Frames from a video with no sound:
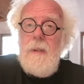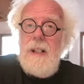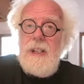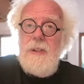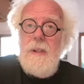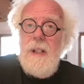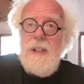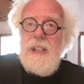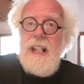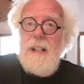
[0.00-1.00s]
as you
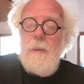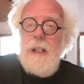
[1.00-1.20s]
said,